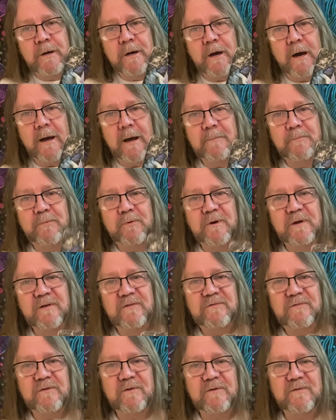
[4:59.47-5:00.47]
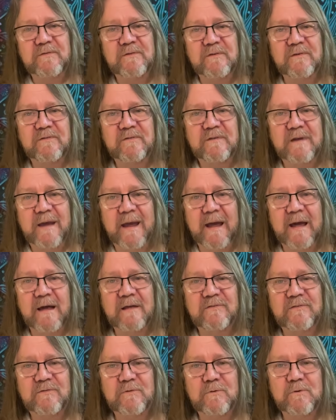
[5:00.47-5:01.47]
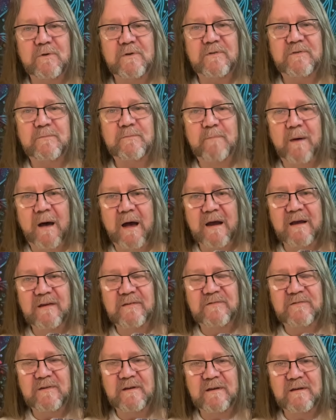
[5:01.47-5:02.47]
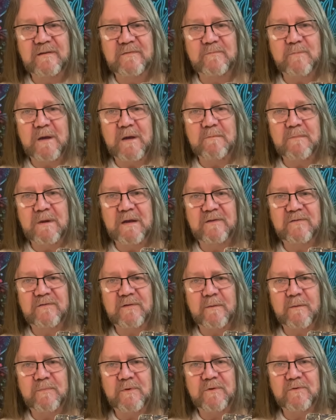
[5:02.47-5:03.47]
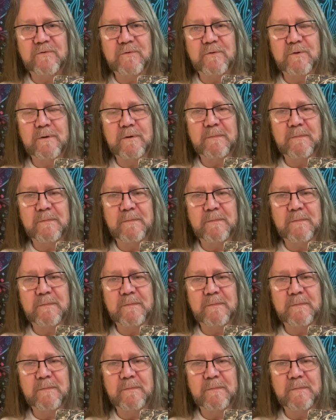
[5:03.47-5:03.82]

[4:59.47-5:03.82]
High Priestess is Cancer. It's Pisces. May mean something to you,